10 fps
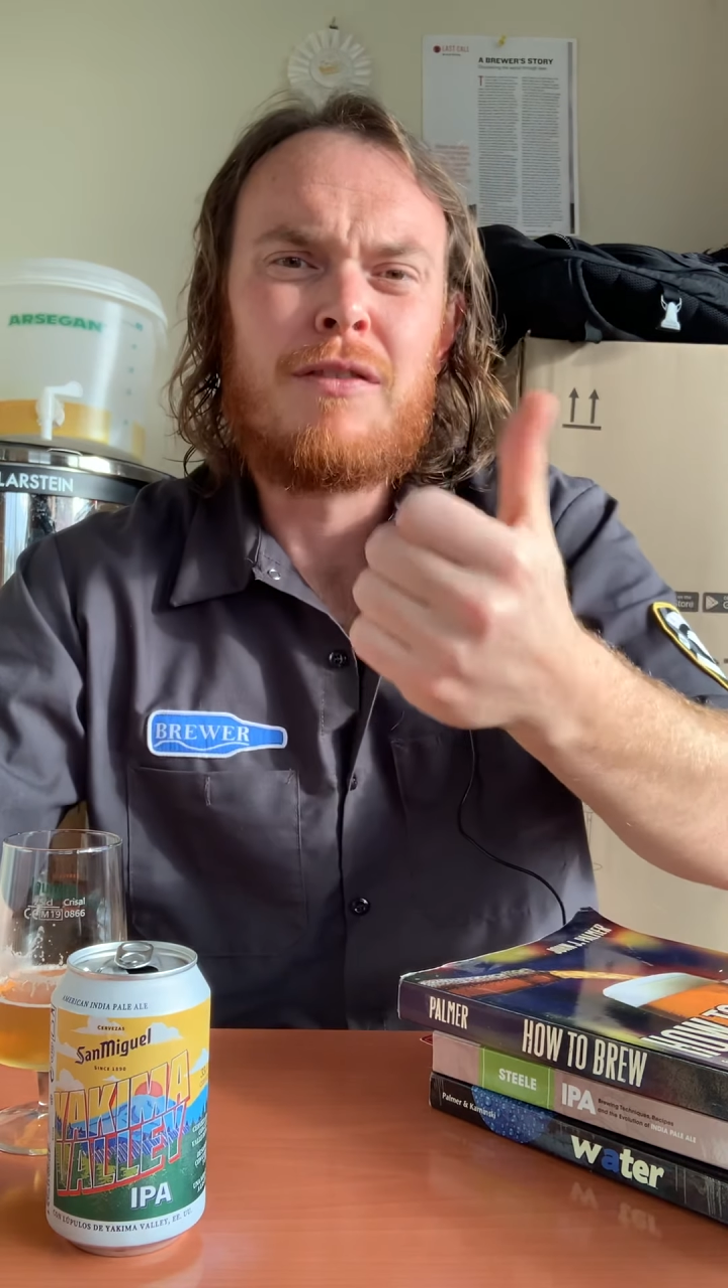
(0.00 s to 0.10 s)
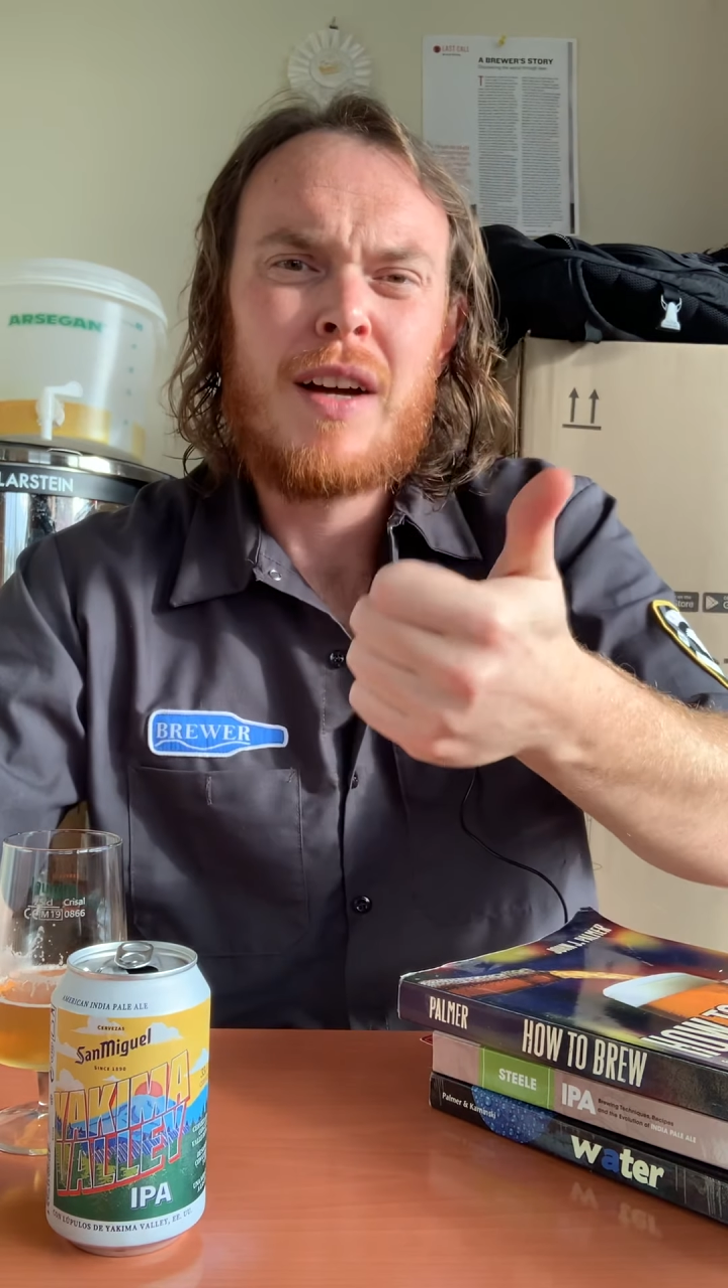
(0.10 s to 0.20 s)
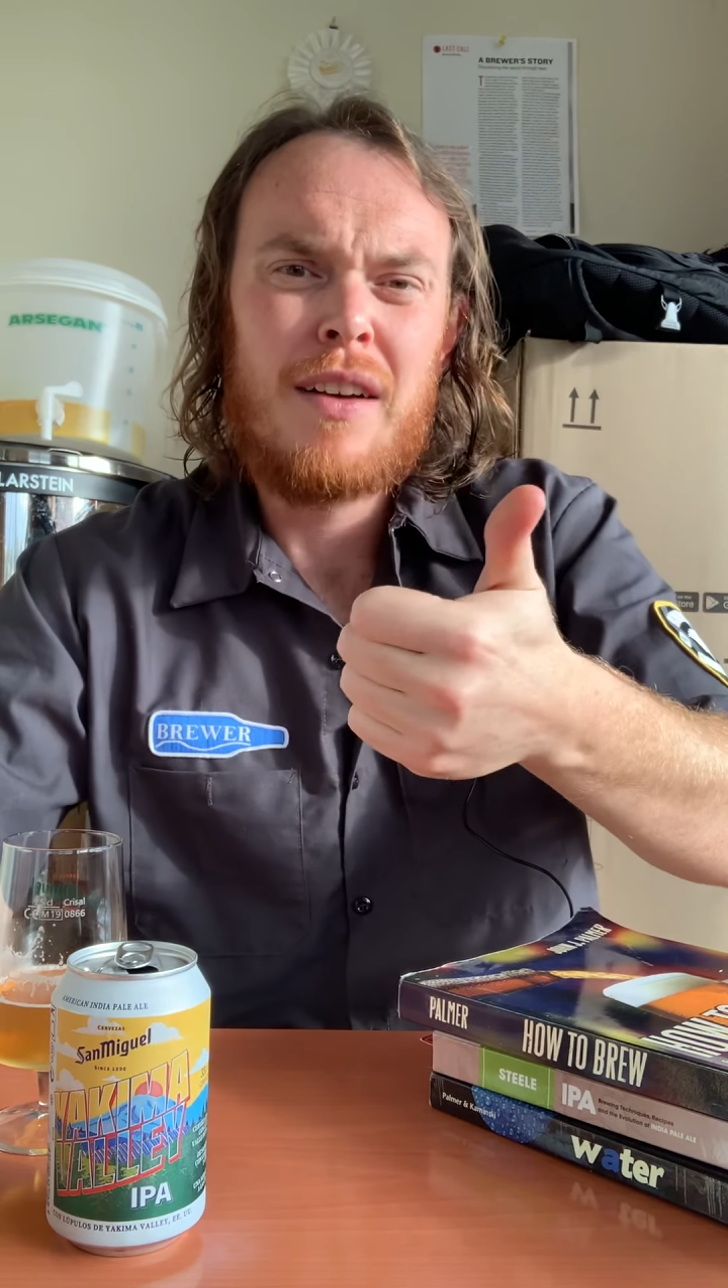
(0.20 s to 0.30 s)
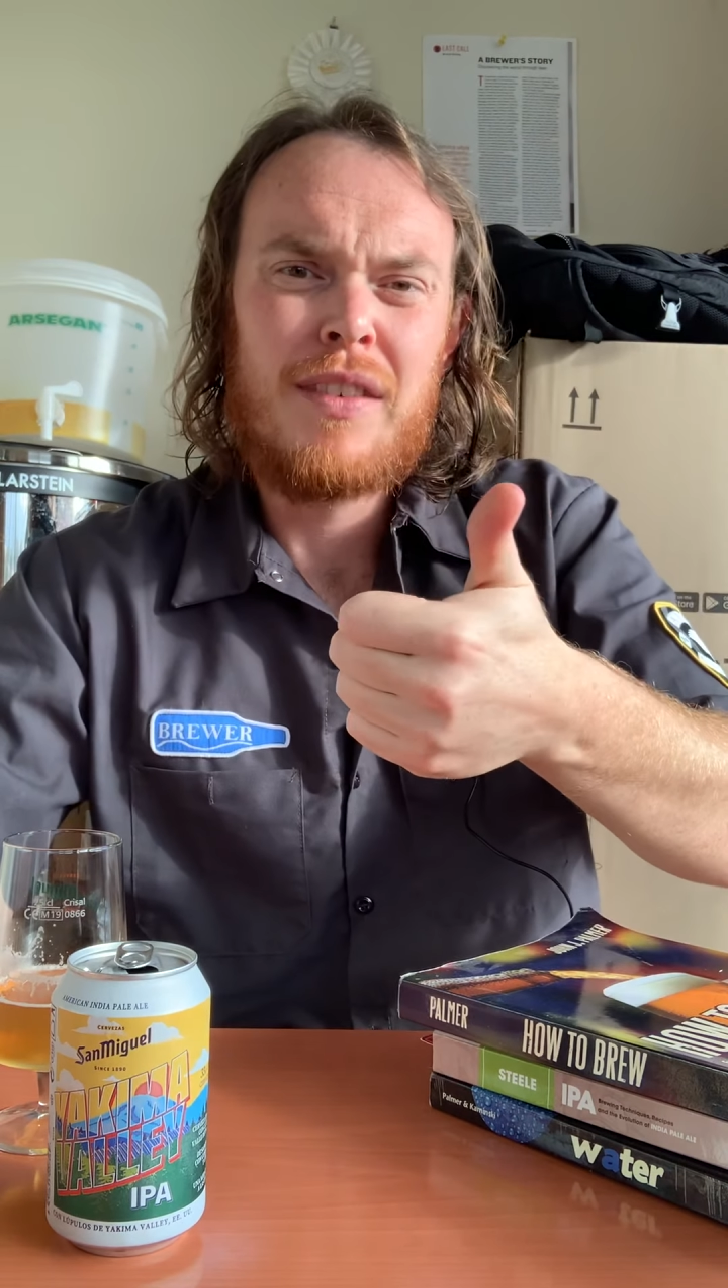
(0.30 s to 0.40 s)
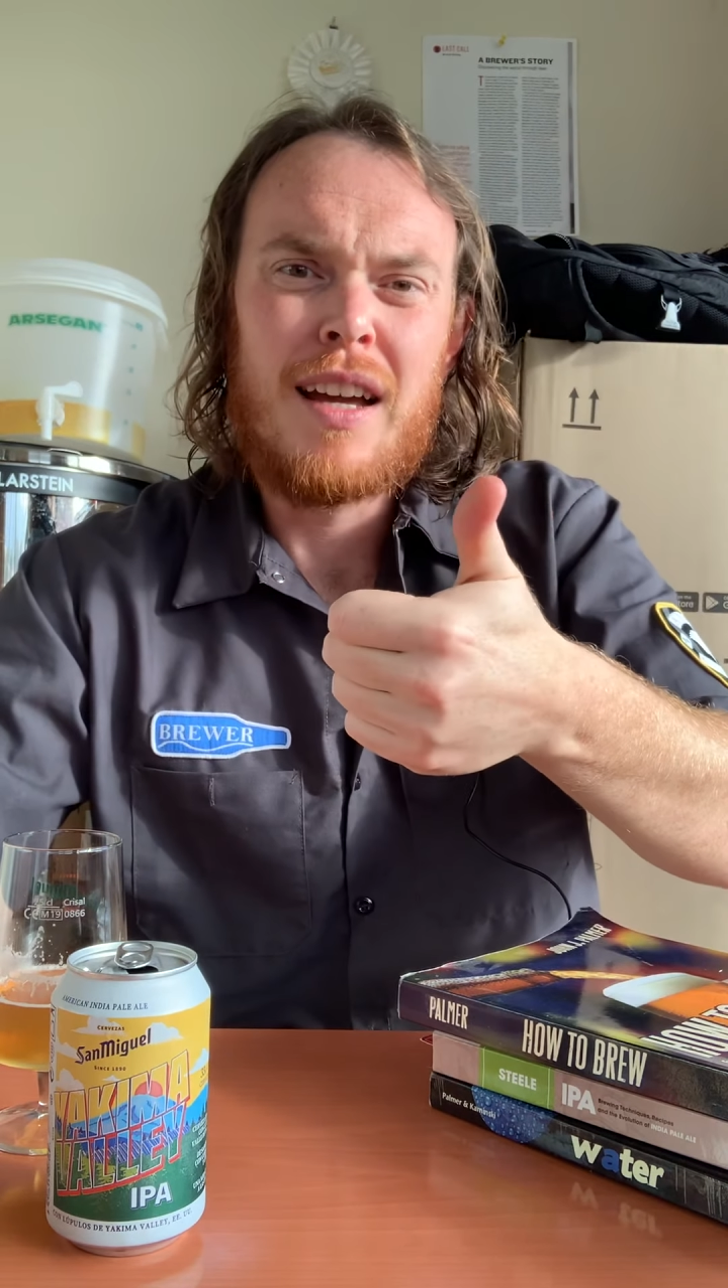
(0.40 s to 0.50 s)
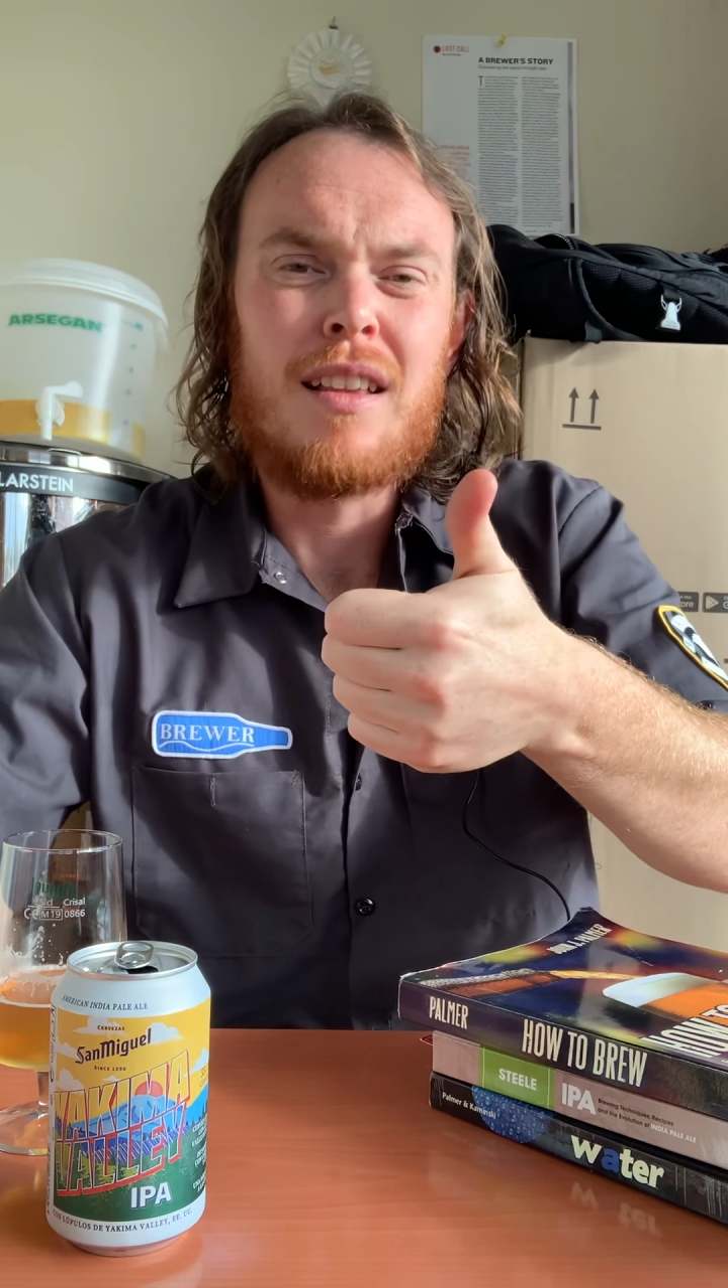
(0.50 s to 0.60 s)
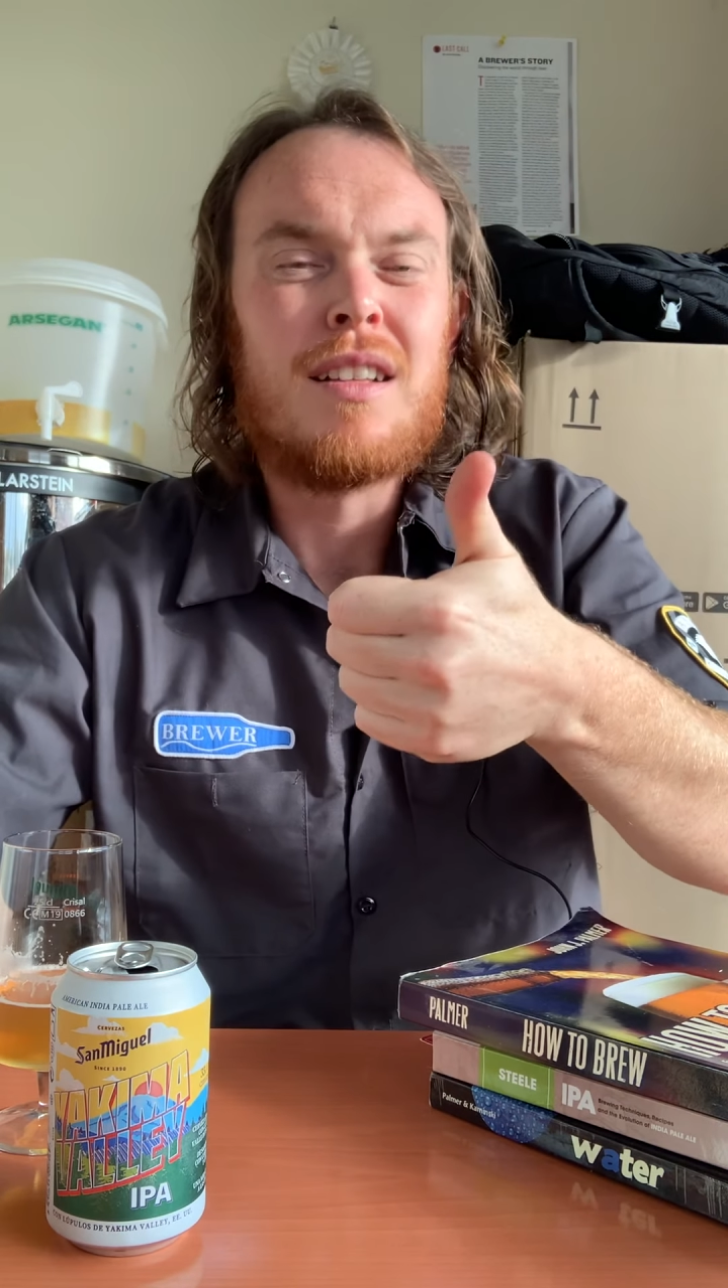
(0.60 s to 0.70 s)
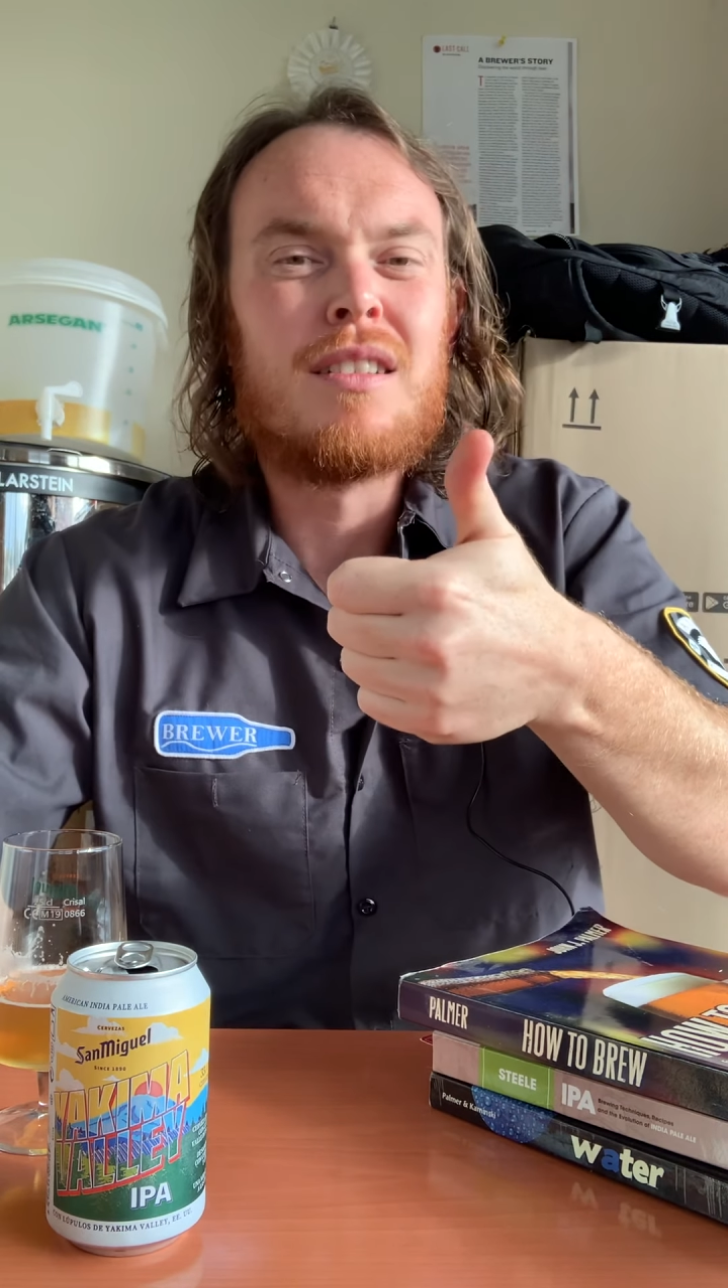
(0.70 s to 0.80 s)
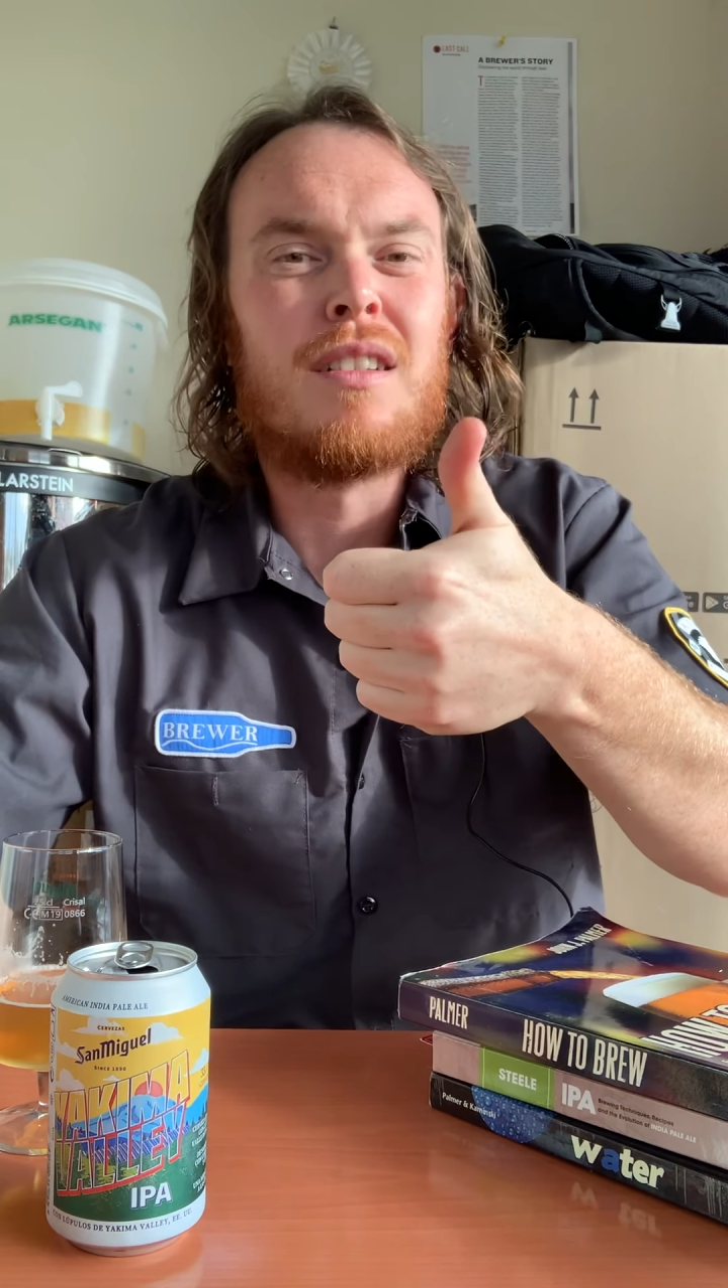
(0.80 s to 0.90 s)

5 grams